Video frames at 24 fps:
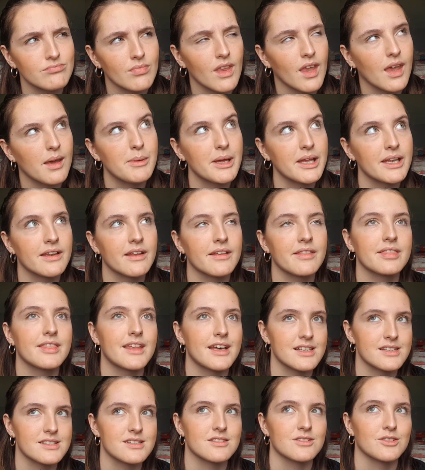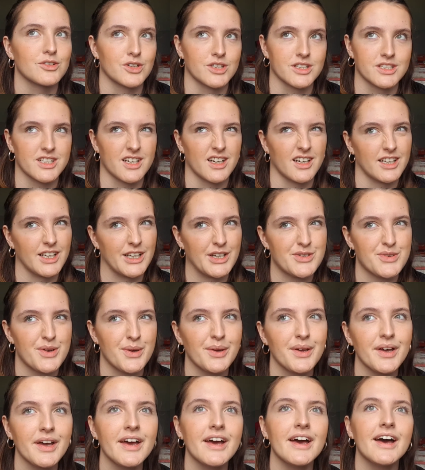I mean, that's not entirely true.